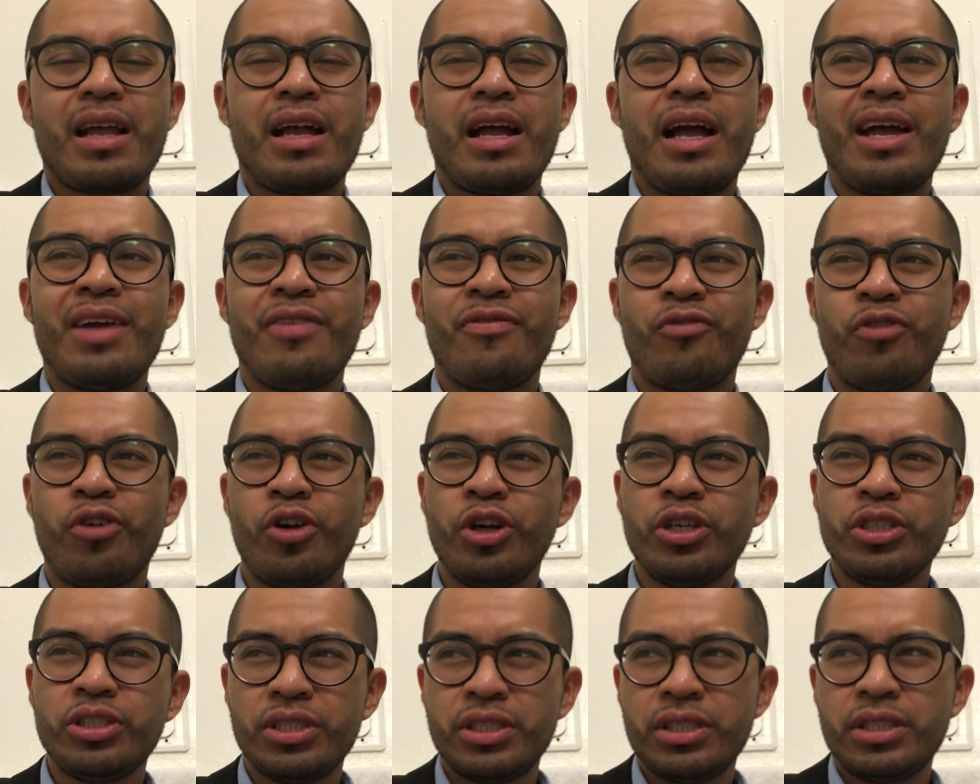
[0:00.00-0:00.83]
It
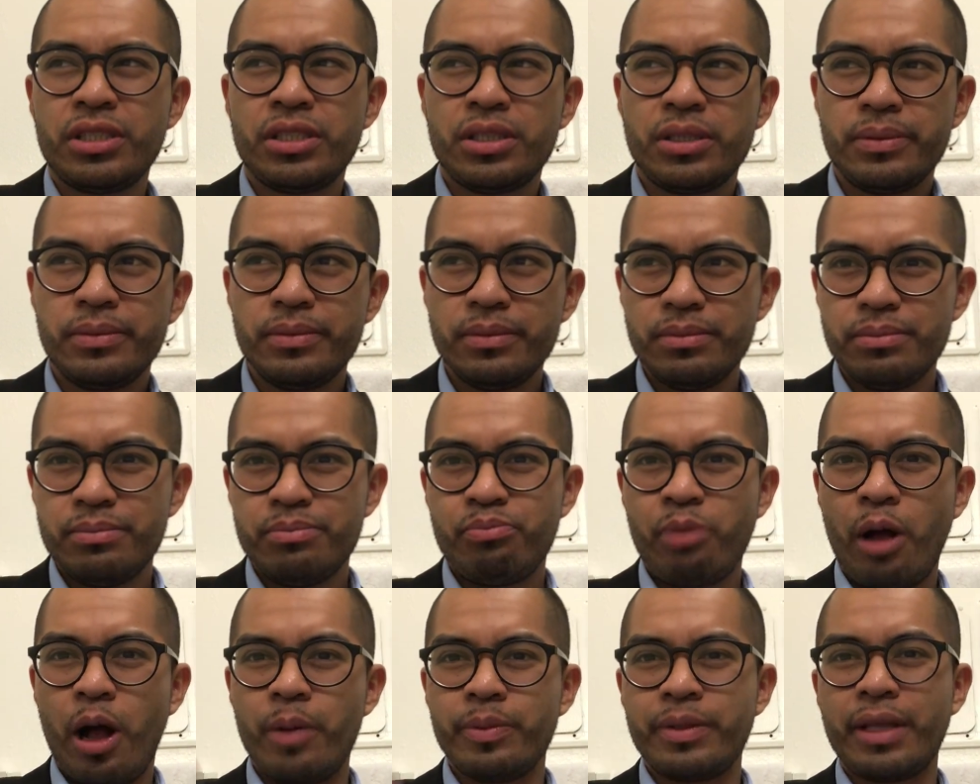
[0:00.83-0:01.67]
first
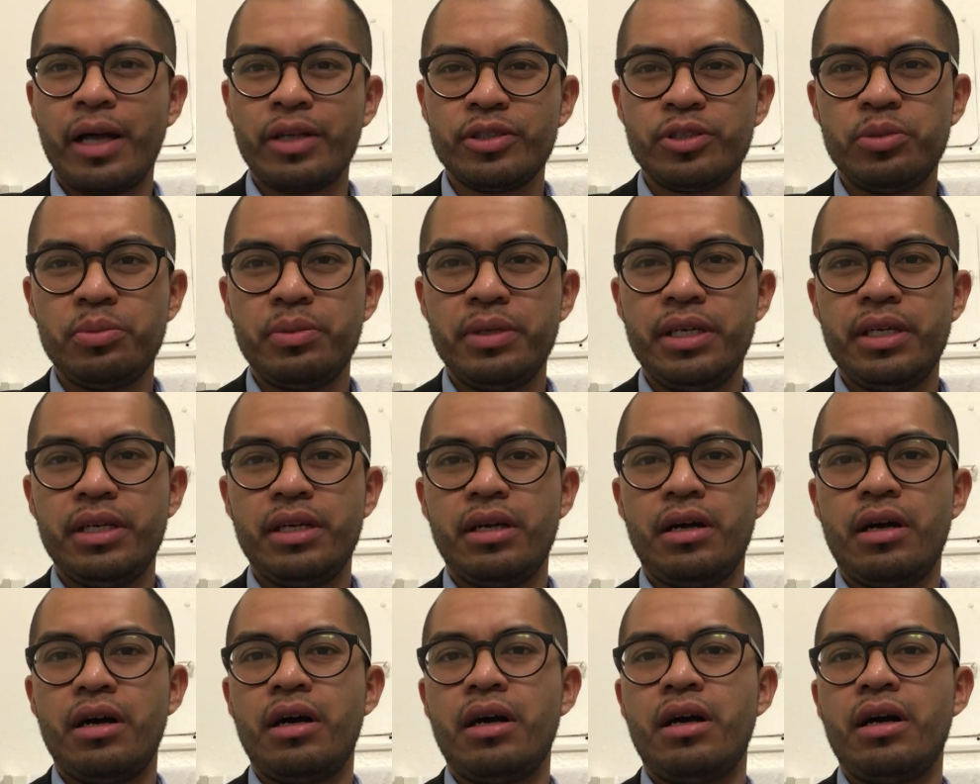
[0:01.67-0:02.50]
popped out to me
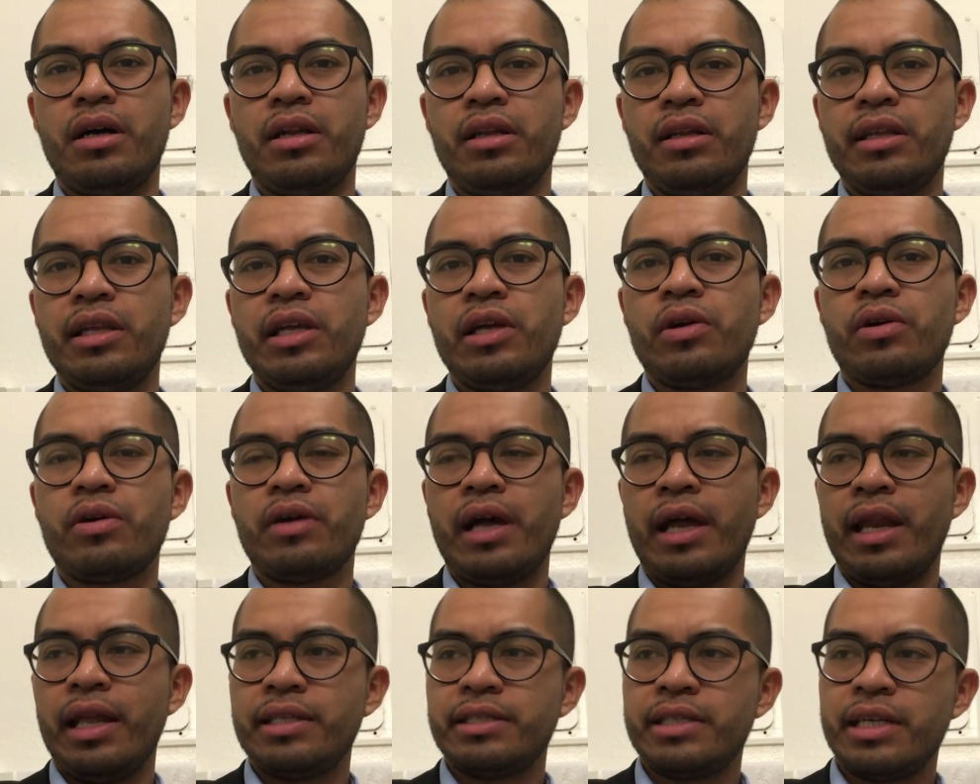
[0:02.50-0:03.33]
on Lior
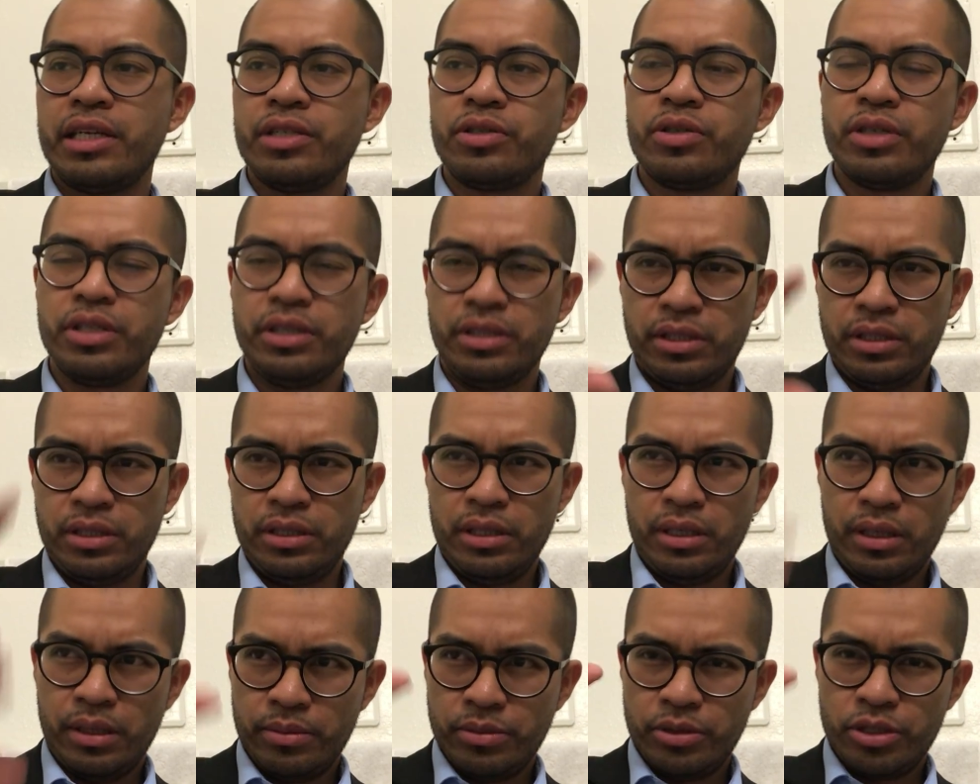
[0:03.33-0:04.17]
Alexandra's
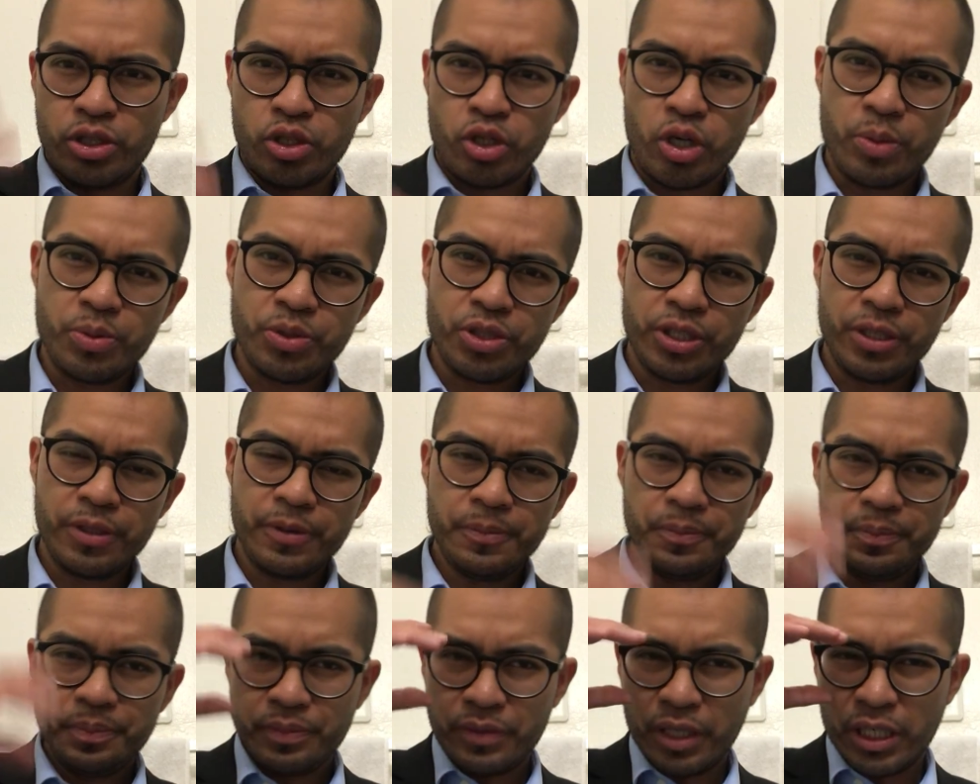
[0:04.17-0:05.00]
description.
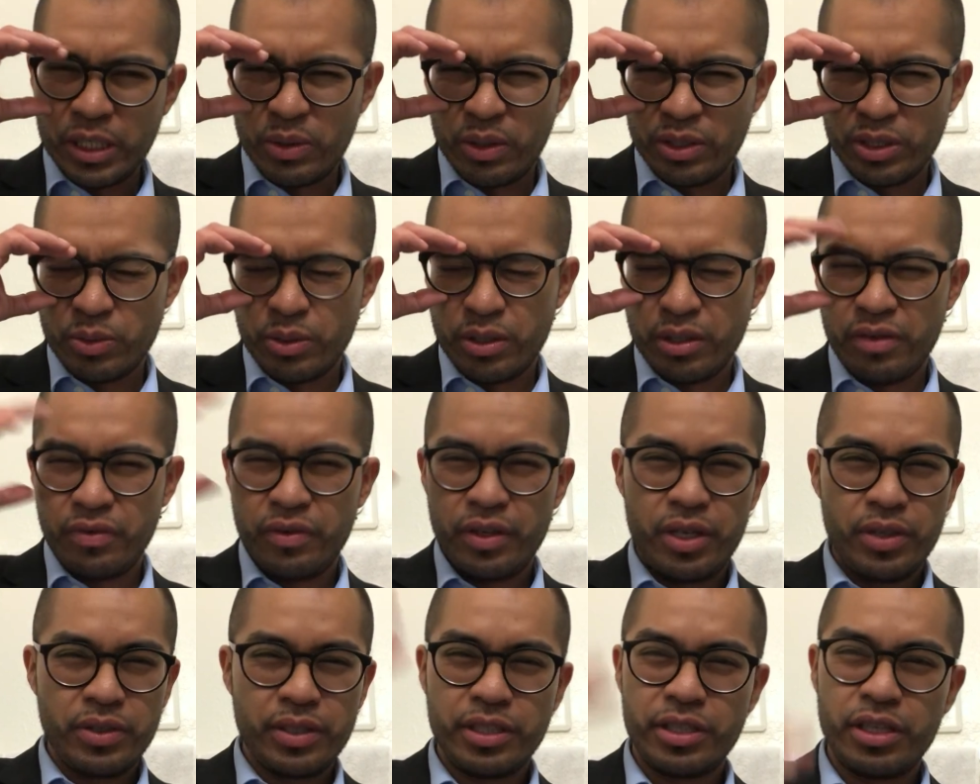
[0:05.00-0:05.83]
I watched one of her
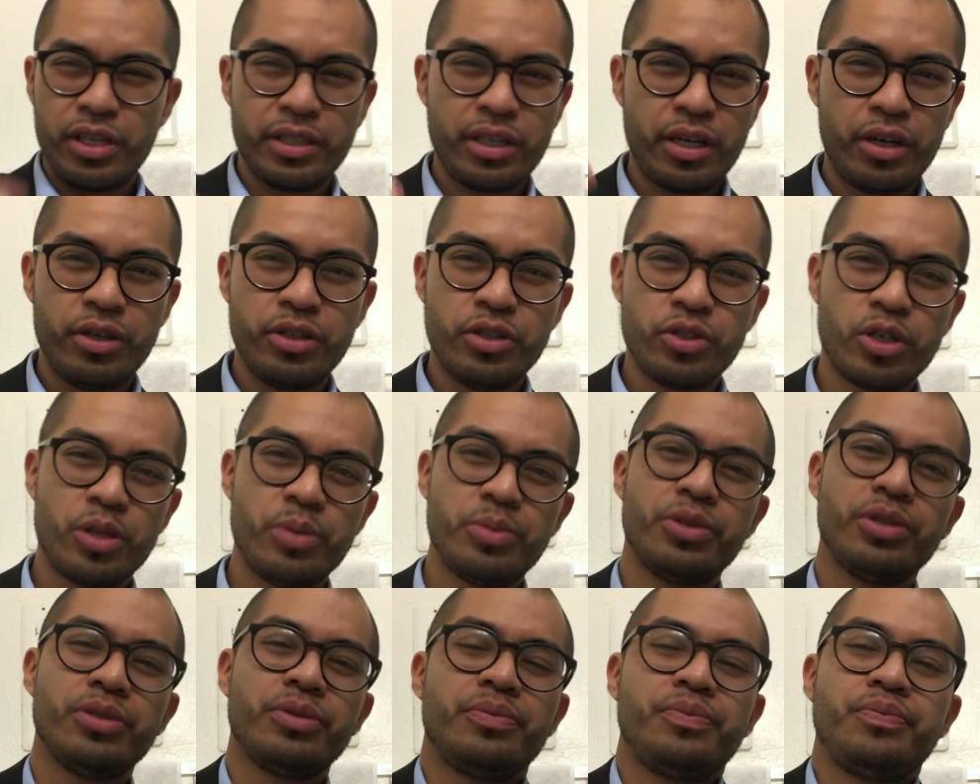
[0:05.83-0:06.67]
videos. I clicked her
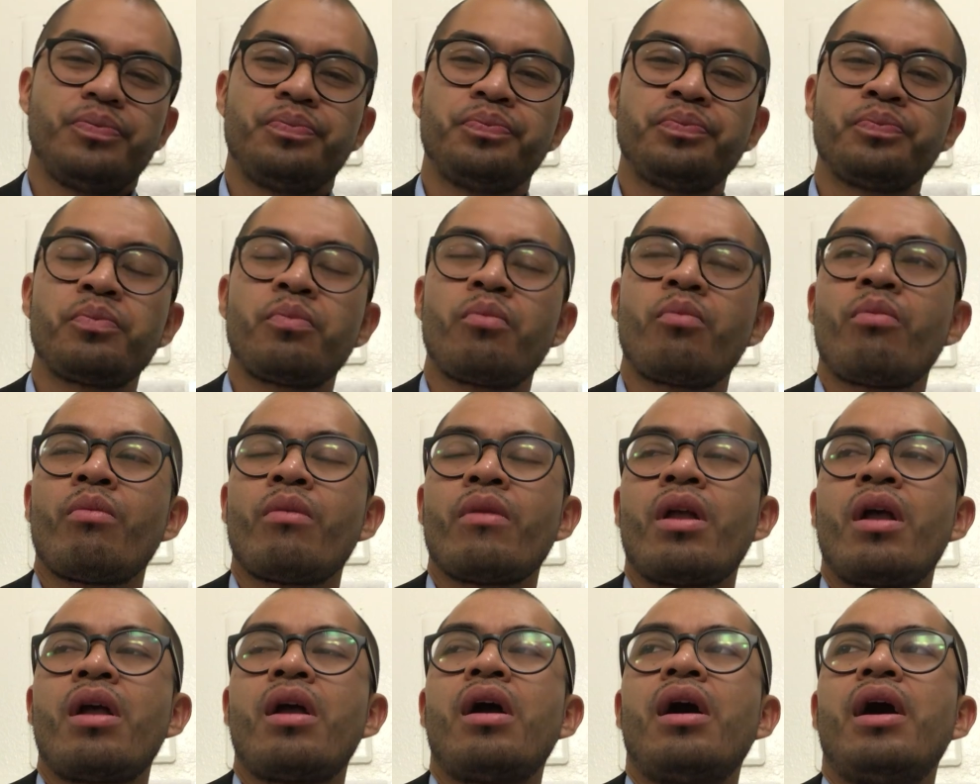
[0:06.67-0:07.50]
description.
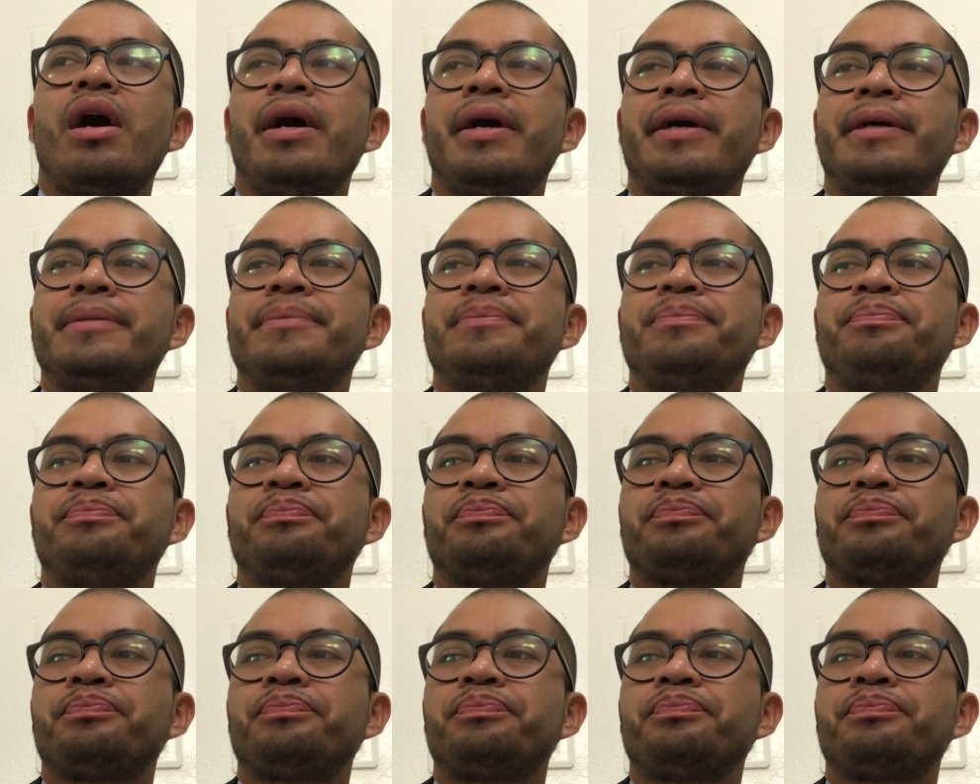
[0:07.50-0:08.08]
One